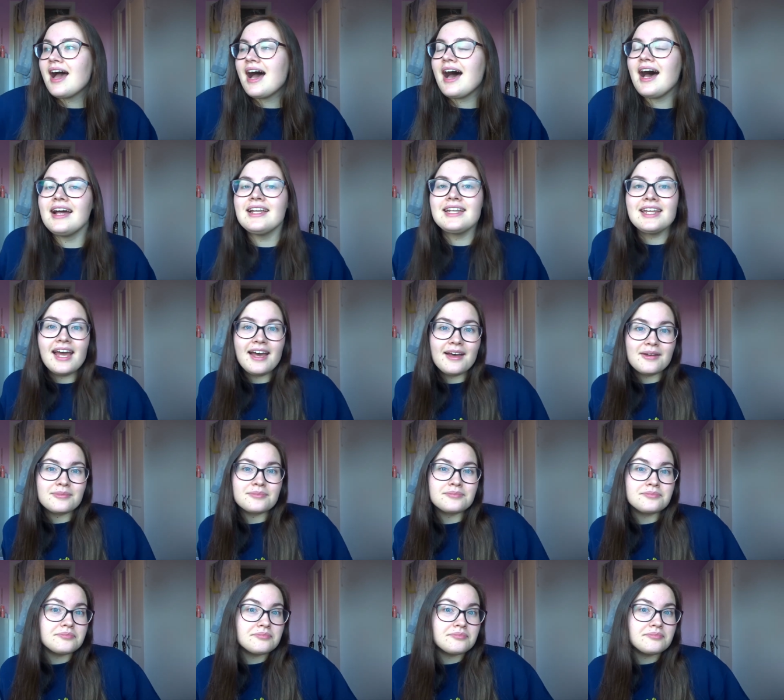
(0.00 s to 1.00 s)
And yeah,
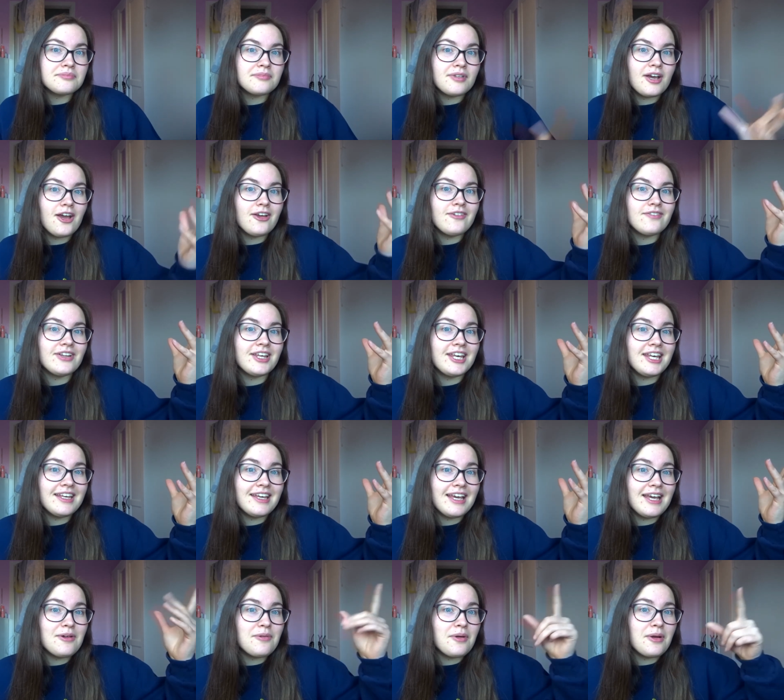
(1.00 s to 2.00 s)

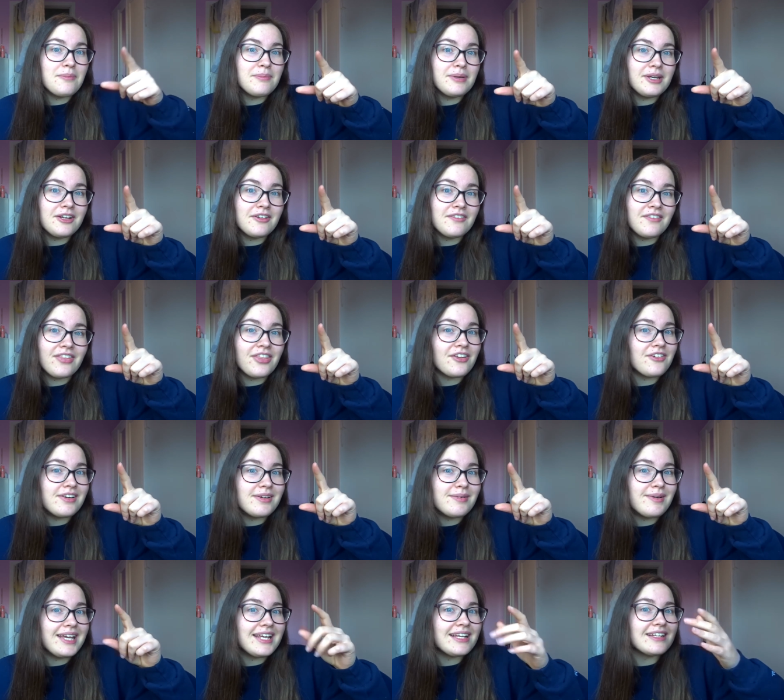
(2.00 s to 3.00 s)
hopefully it won't be another
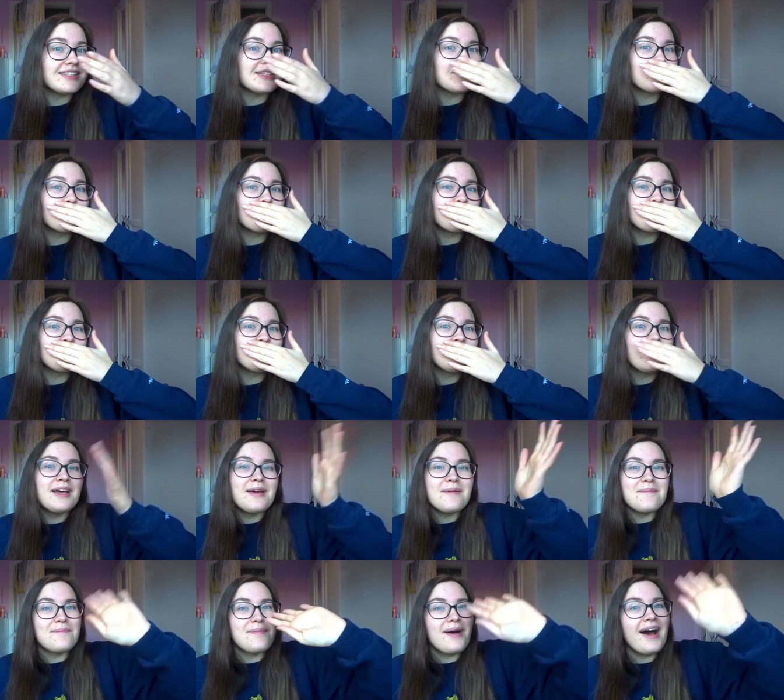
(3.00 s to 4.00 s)
three weeks.
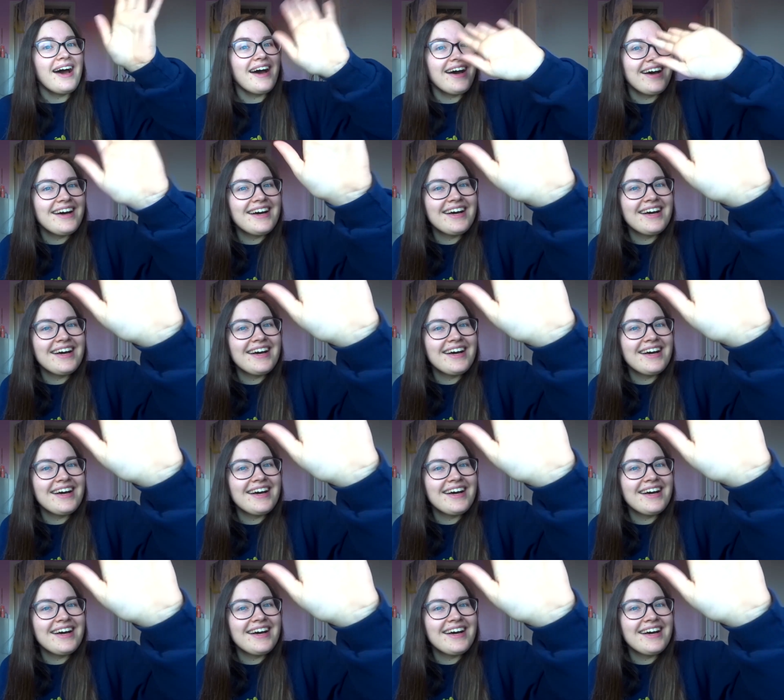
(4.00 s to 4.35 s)
Bye!